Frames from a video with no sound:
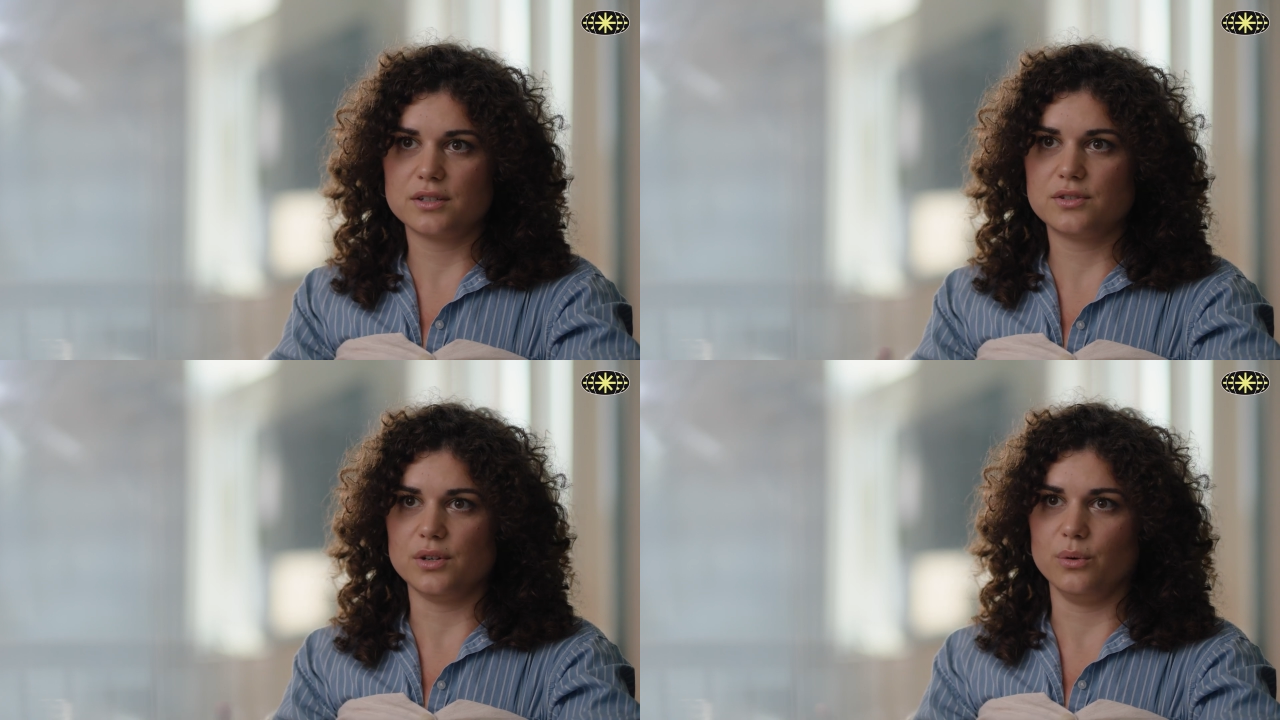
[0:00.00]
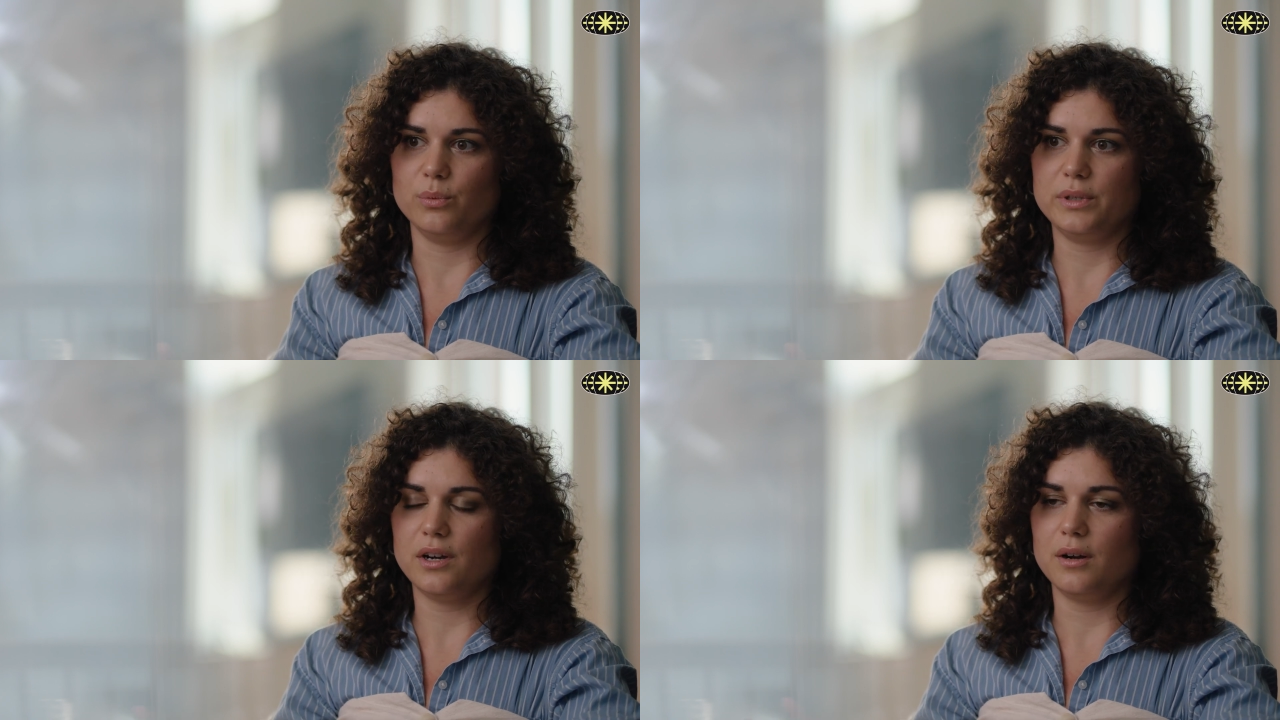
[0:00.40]
So
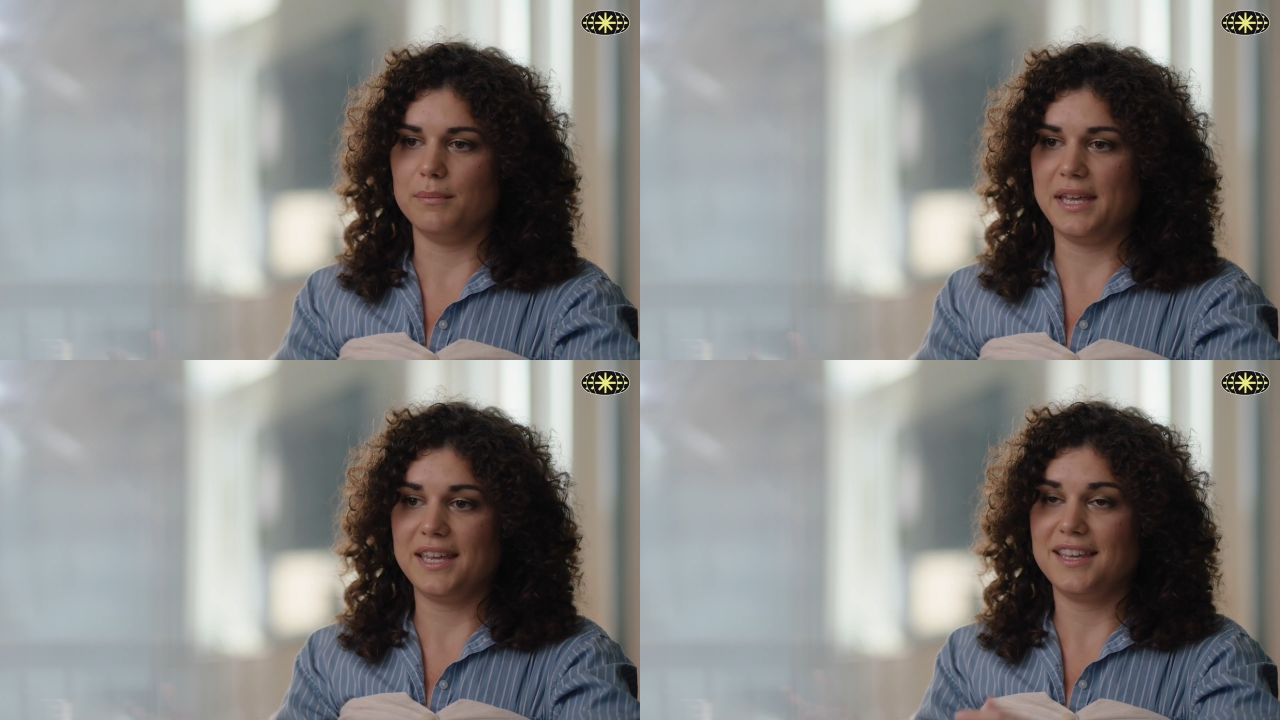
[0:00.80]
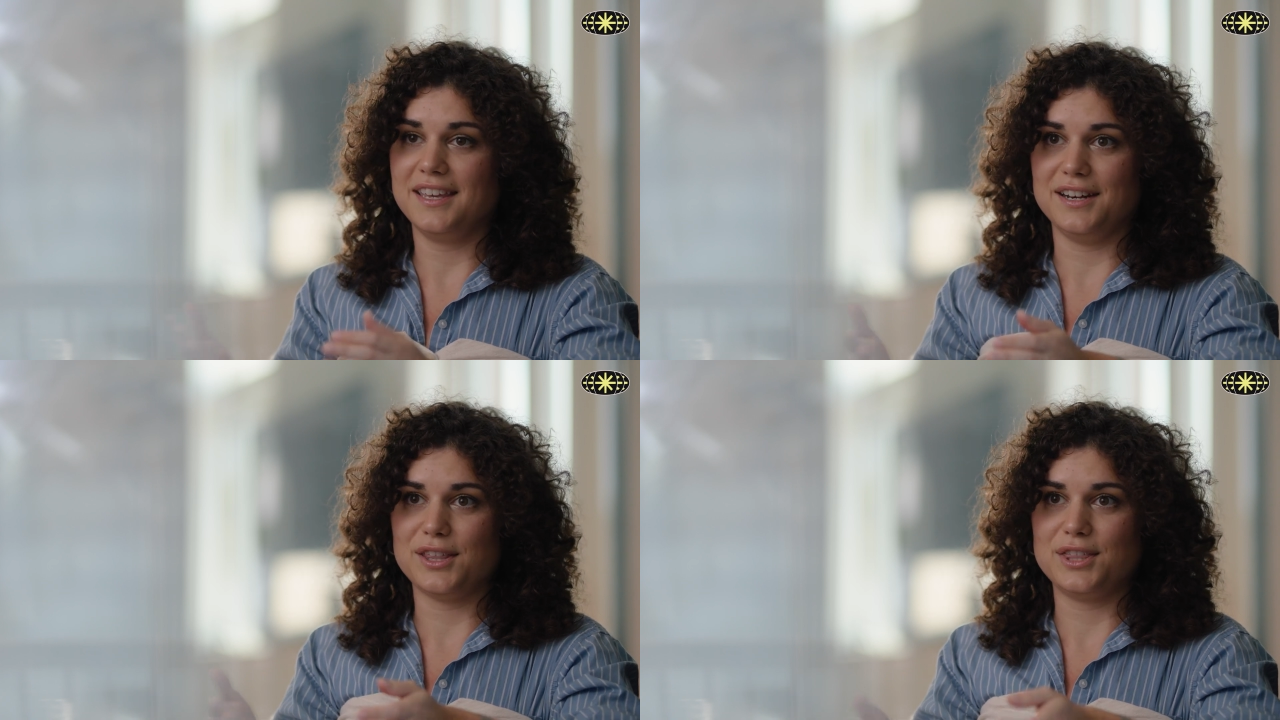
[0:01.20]
we are making
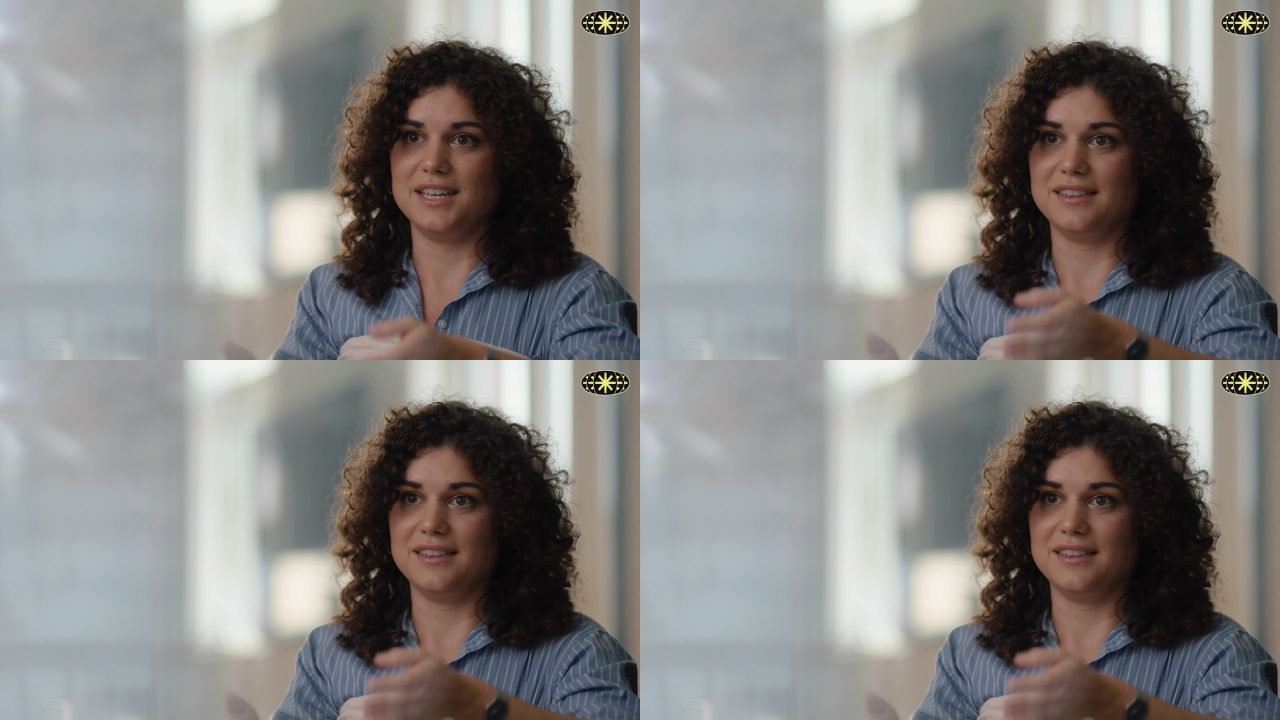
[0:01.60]
it a thing